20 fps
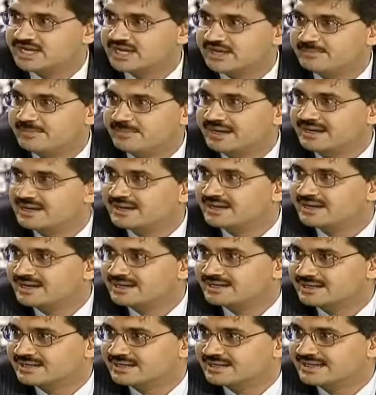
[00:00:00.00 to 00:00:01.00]
which had been
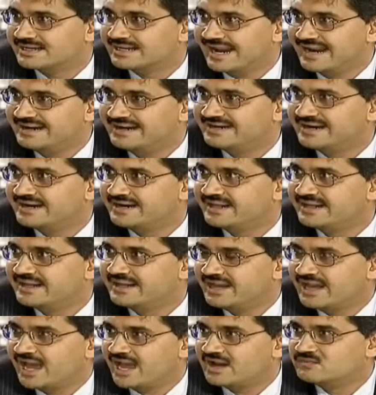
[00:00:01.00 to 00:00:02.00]
uh, granted
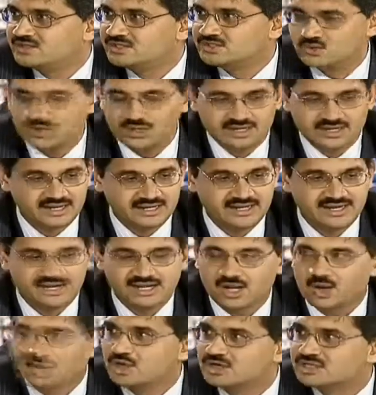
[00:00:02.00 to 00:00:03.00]
and which were
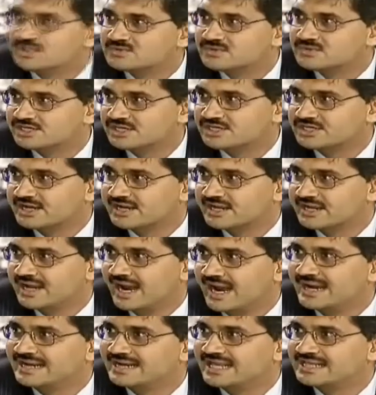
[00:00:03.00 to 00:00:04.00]
in accordance with certain
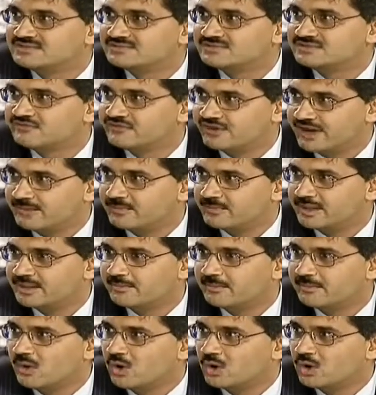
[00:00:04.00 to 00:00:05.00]
guidelines which were framed by
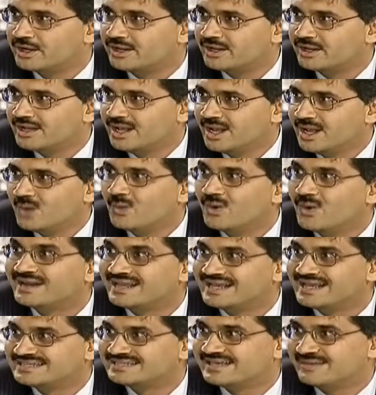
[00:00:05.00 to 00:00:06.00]
the board
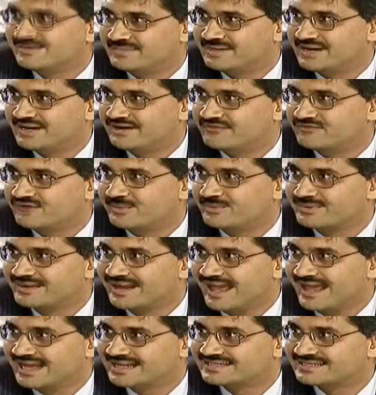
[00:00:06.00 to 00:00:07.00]
were exempted from
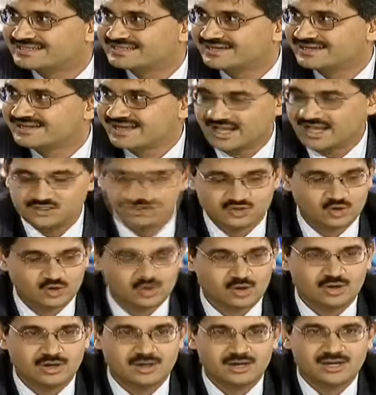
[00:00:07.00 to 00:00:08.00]
tax. And
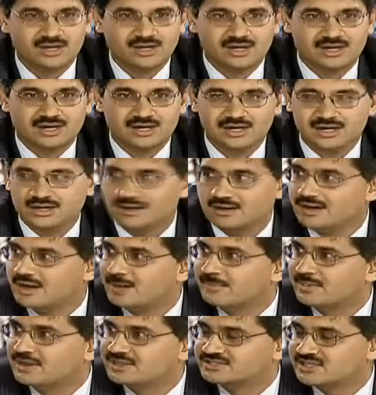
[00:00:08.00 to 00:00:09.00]
so uh,
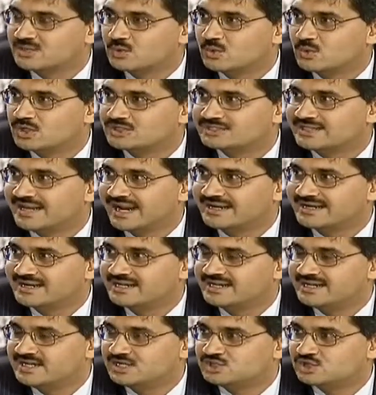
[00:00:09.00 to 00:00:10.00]
a person who was
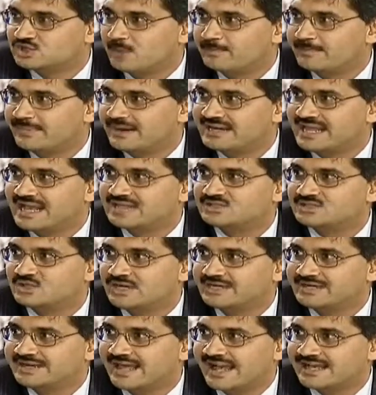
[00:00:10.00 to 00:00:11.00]
granted an ESOP paid
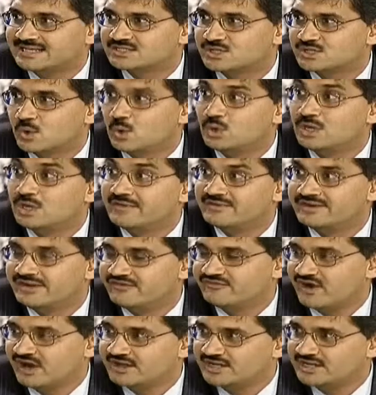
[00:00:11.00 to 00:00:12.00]
actually tax only when
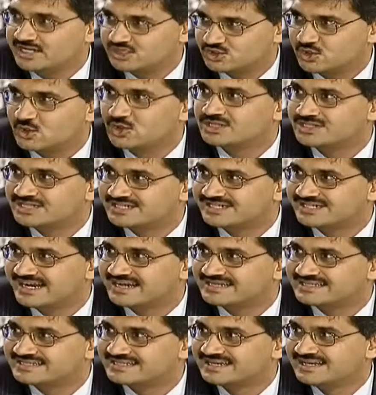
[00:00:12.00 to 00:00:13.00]
he finally sold the
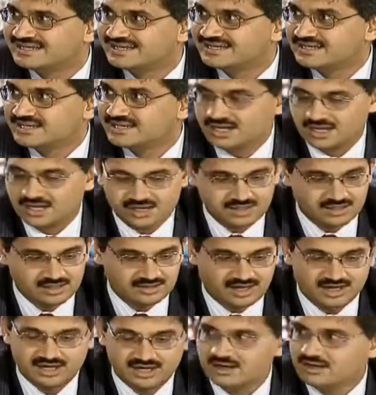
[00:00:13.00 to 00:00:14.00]
shares.
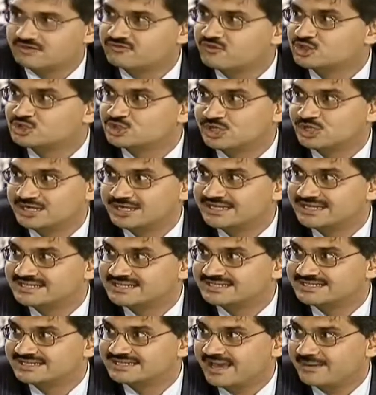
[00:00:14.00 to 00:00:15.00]
Uh, unfortunately,
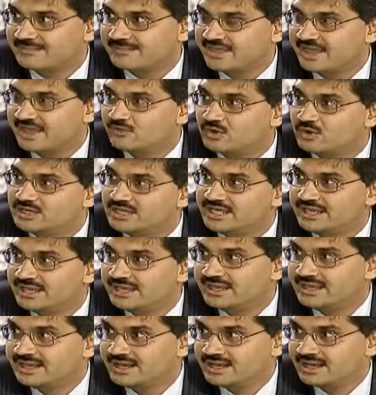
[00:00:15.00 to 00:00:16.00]
this time they
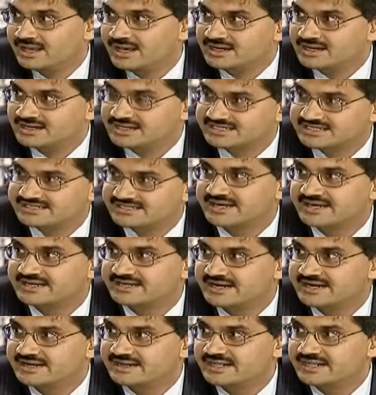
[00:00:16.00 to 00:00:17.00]
only uh,
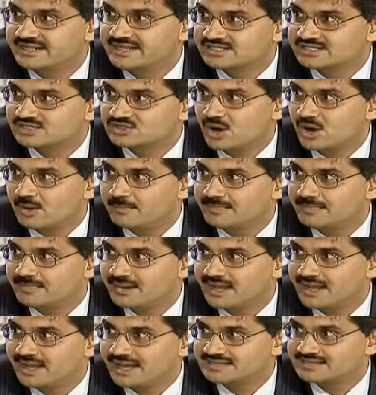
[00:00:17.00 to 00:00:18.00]
restricted the
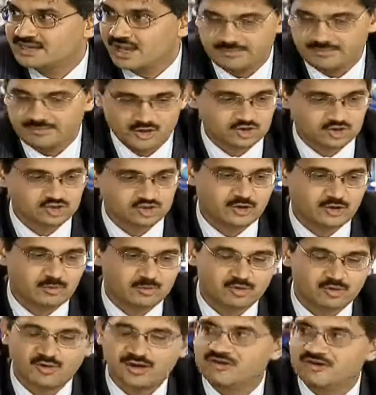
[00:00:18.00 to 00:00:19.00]
ESOP as, a, I mean, oh, sorry,
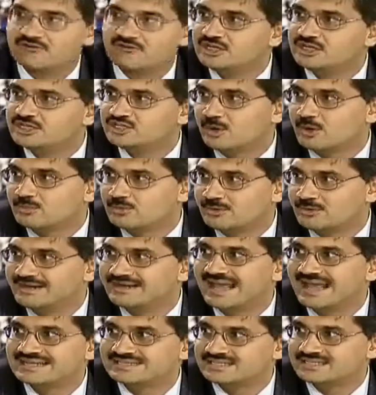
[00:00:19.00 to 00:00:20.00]
provided for ESOP to
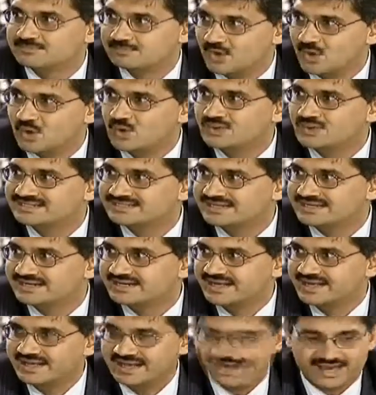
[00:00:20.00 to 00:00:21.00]
be taxed as a perquisite
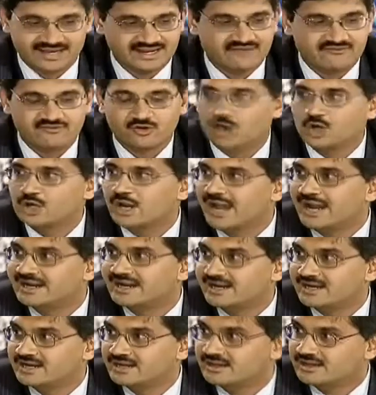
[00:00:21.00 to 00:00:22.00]
and have not
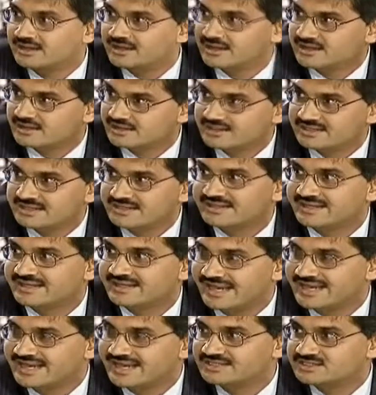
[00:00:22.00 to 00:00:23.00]
added the
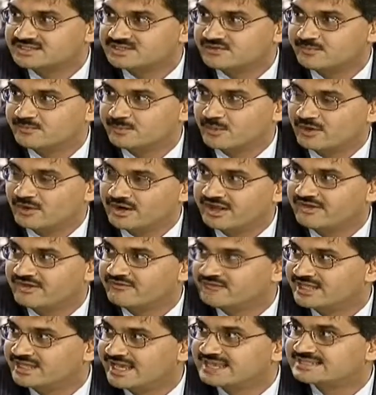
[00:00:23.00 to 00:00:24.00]
lines
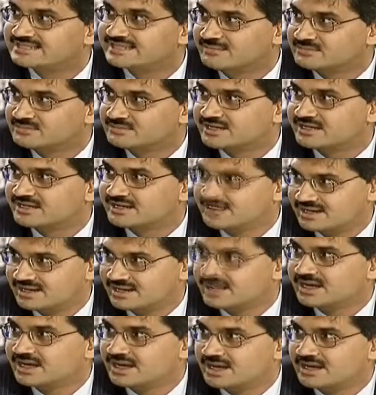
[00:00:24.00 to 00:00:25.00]
providing for the exemption.
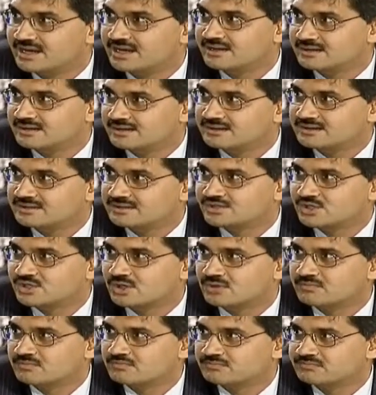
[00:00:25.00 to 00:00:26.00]
Right. Uh,
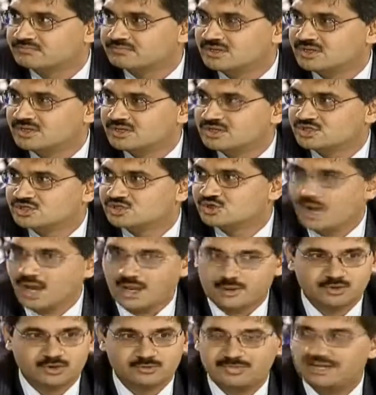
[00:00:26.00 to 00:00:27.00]
so, so
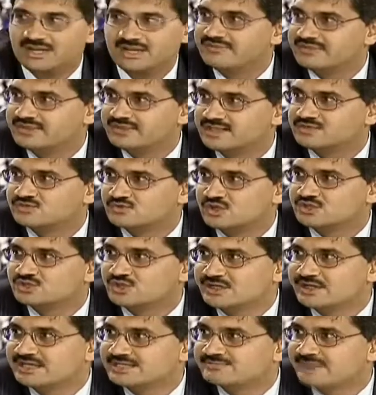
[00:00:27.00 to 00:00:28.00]
I would believe this was
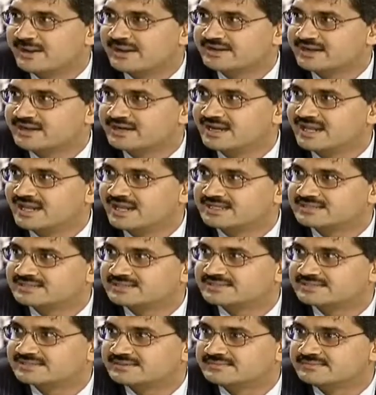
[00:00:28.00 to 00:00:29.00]
on expected
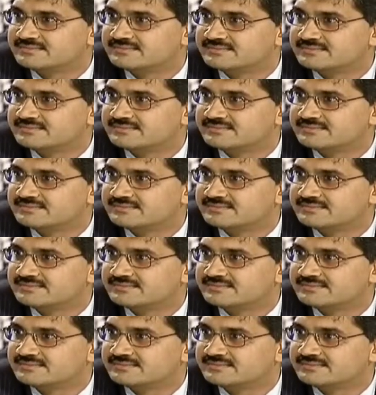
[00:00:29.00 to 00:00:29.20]
lines.